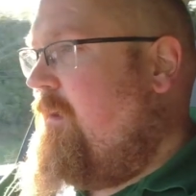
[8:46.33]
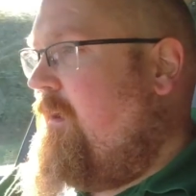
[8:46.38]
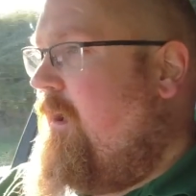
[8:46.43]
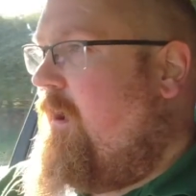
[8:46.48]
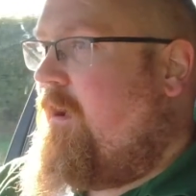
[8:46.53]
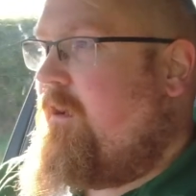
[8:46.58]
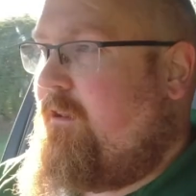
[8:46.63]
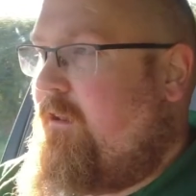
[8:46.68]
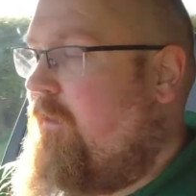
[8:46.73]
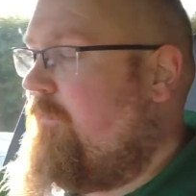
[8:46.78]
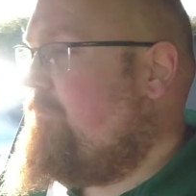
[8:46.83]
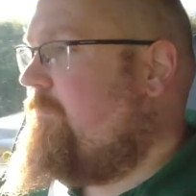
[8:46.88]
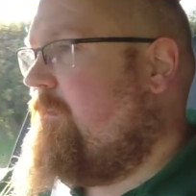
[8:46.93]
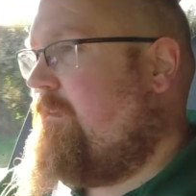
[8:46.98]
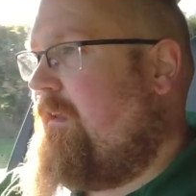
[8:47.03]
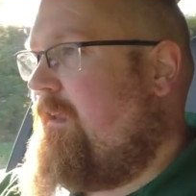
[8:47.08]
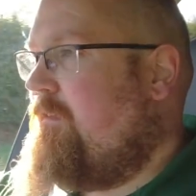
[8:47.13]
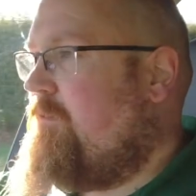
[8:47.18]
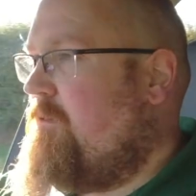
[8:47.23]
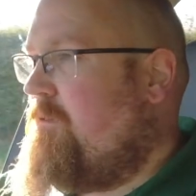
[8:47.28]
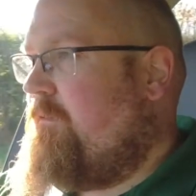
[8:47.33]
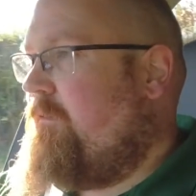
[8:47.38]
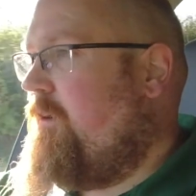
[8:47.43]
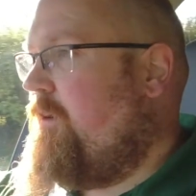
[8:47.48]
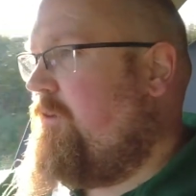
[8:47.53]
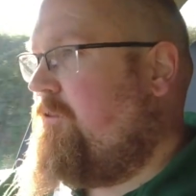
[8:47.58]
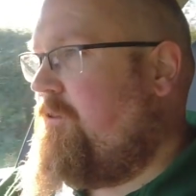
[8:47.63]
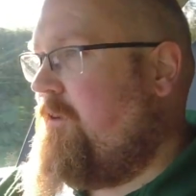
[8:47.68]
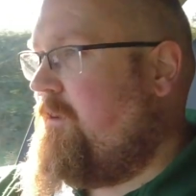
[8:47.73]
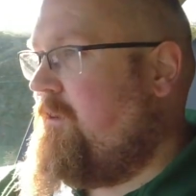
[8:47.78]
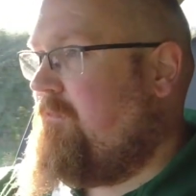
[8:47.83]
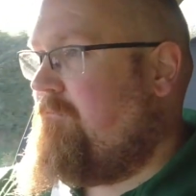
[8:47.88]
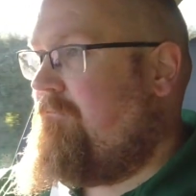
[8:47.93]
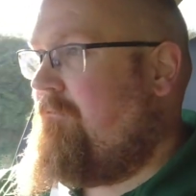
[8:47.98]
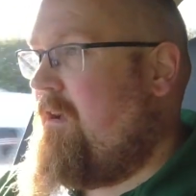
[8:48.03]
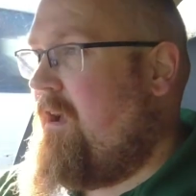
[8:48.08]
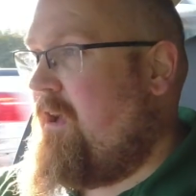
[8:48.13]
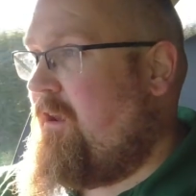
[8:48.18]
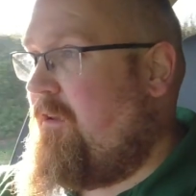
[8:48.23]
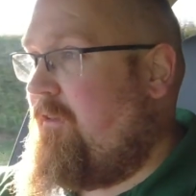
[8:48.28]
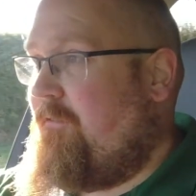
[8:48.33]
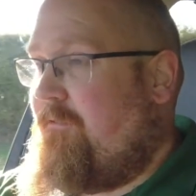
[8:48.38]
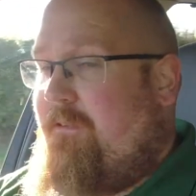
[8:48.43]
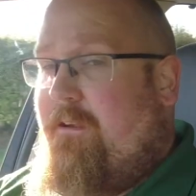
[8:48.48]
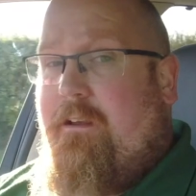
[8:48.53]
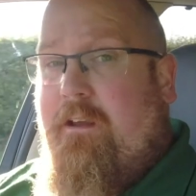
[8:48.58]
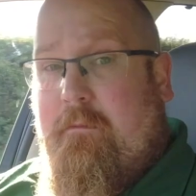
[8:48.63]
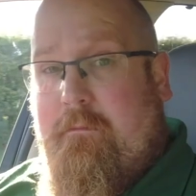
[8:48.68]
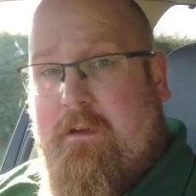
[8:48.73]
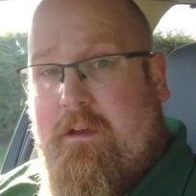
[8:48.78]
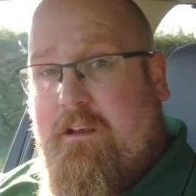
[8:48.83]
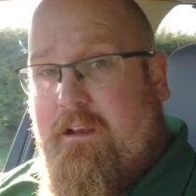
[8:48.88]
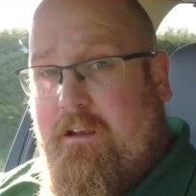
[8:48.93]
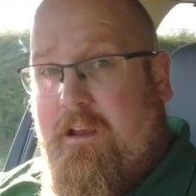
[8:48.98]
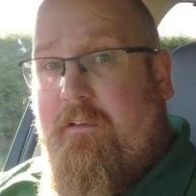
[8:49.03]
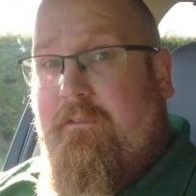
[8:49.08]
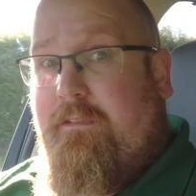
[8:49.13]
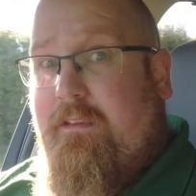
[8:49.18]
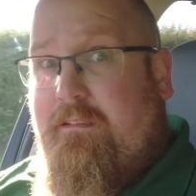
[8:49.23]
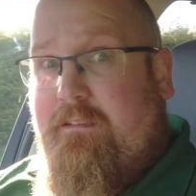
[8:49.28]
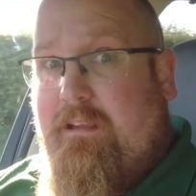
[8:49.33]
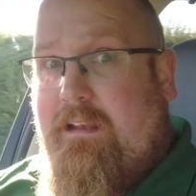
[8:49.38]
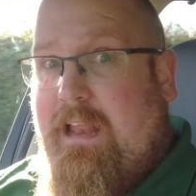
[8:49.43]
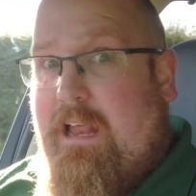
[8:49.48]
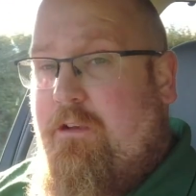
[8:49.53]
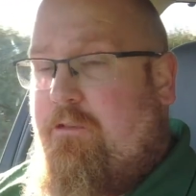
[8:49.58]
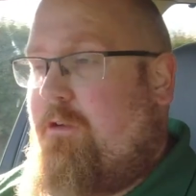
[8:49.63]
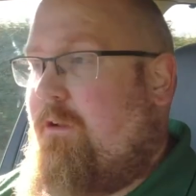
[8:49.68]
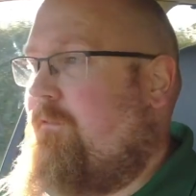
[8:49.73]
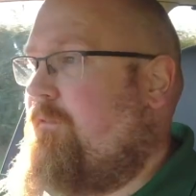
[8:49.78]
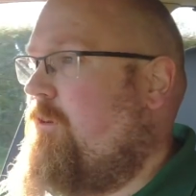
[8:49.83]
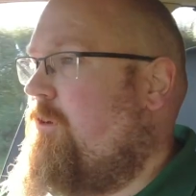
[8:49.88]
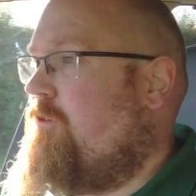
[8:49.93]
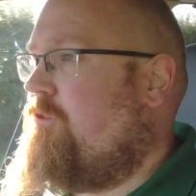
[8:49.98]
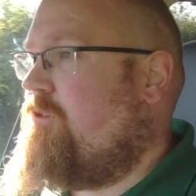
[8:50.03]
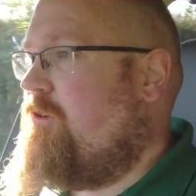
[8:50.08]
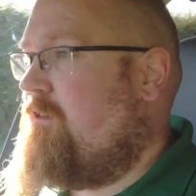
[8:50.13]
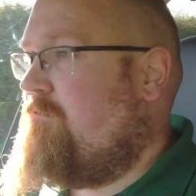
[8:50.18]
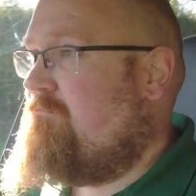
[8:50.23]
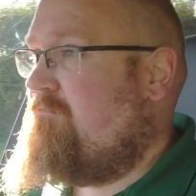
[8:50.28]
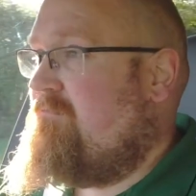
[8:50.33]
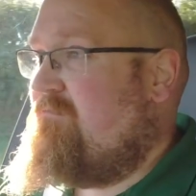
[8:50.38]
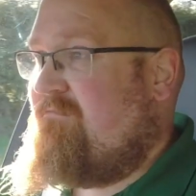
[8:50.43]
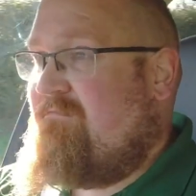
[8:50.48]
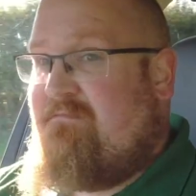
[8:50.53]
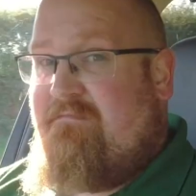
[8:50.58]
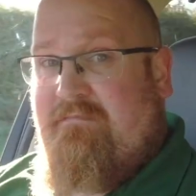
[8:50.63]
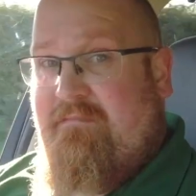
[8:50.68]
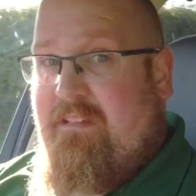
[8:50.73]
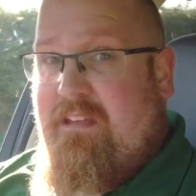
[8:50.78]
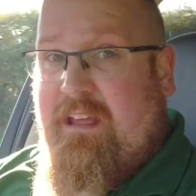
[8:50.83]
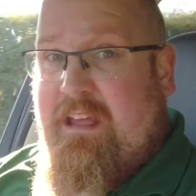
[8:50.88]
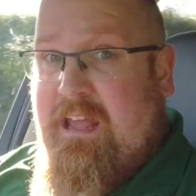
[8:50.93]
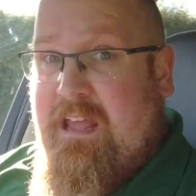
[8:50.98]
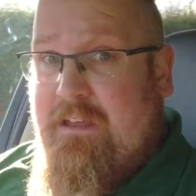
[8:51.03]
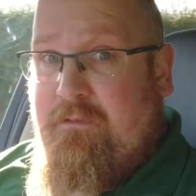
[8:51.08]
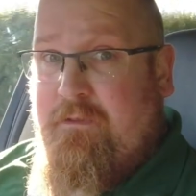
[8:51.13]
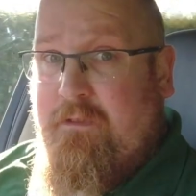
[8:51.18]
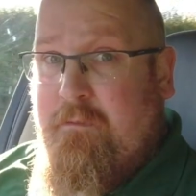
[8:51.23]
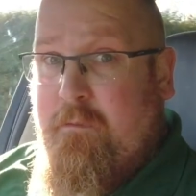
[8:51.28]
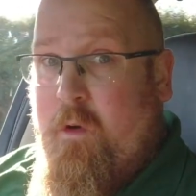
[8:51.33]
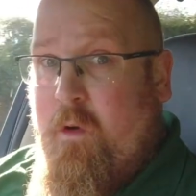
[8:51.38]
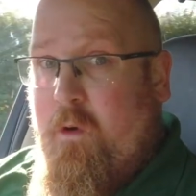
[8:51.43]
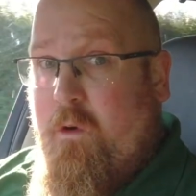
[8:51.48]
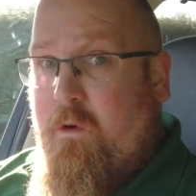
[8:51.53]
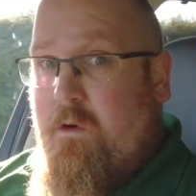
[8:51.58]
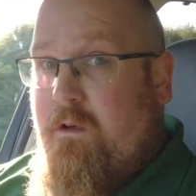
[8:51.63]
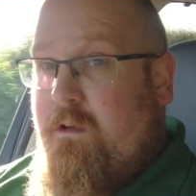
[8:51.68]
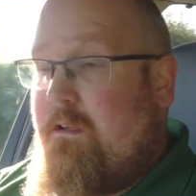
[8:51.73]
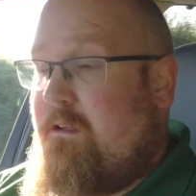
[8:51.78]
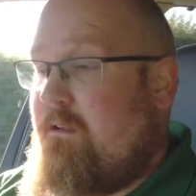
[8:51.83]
I love the diesel version, and I feel I'm going to love this electric version even more.